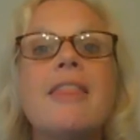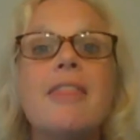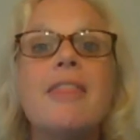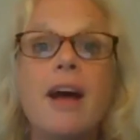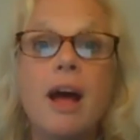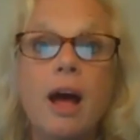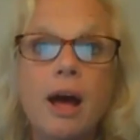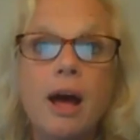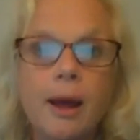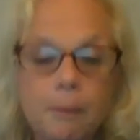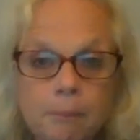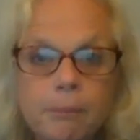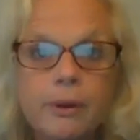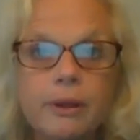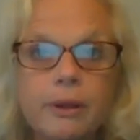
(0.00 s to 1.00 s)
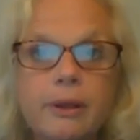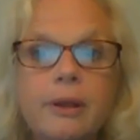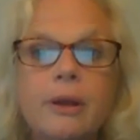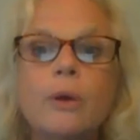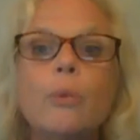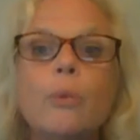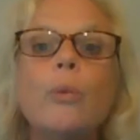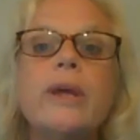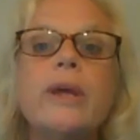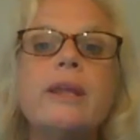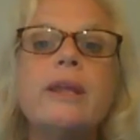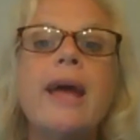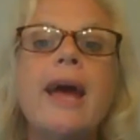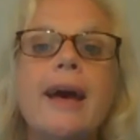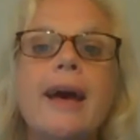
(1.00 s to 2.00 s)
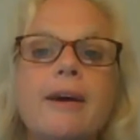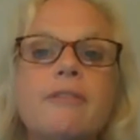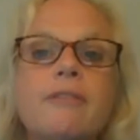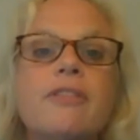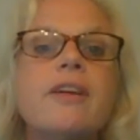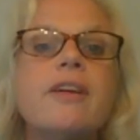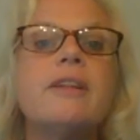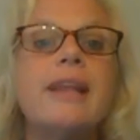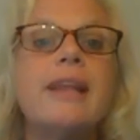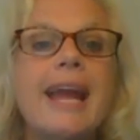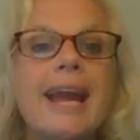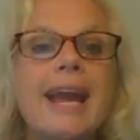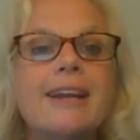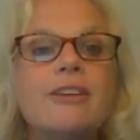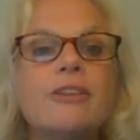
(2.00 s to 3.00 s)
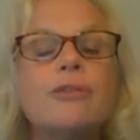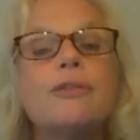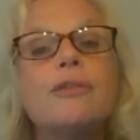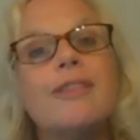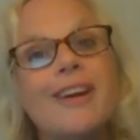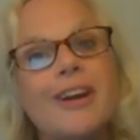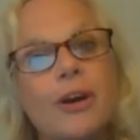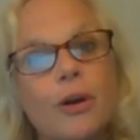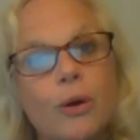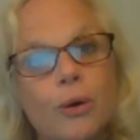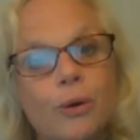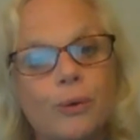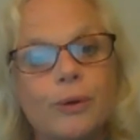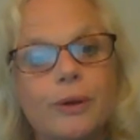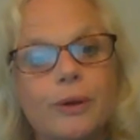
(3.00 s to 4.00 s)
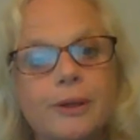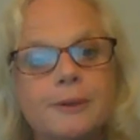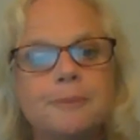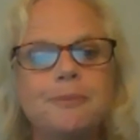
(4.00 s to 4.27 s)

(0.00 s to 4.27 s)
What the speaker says: "The humble will have the land for their own."